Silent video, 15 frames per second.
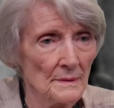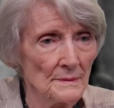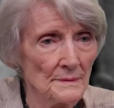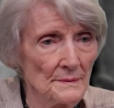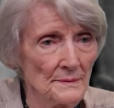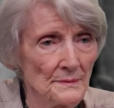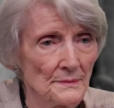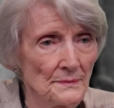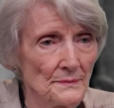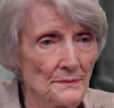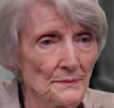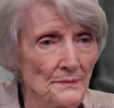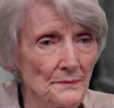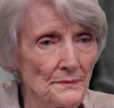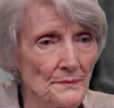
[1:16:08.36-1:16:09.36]
and
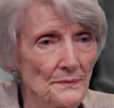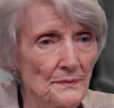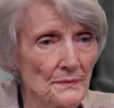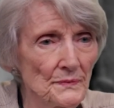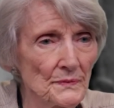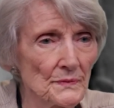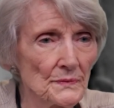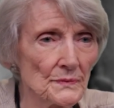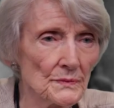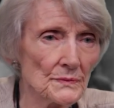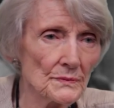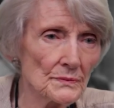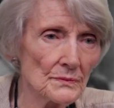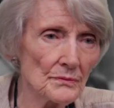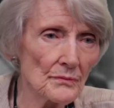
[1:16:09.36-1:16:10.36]
he consulted
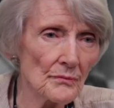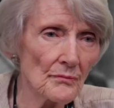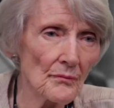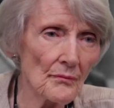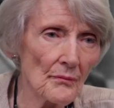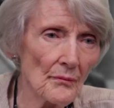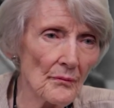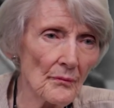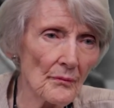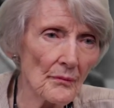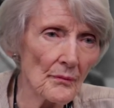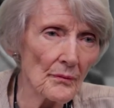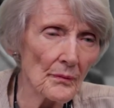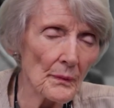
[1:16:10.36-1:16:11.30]
just for